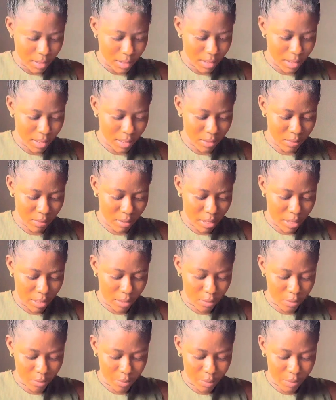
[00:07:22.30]
that's why I
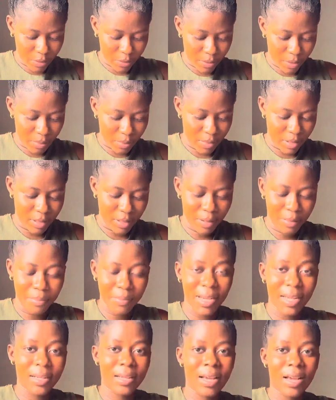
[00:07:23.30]
love my family.
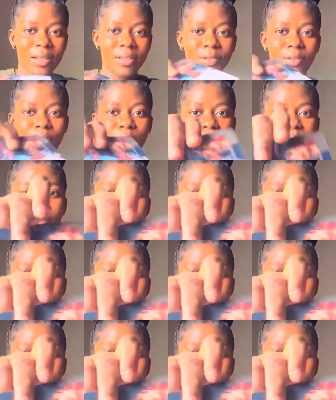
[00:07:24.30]
My dad used to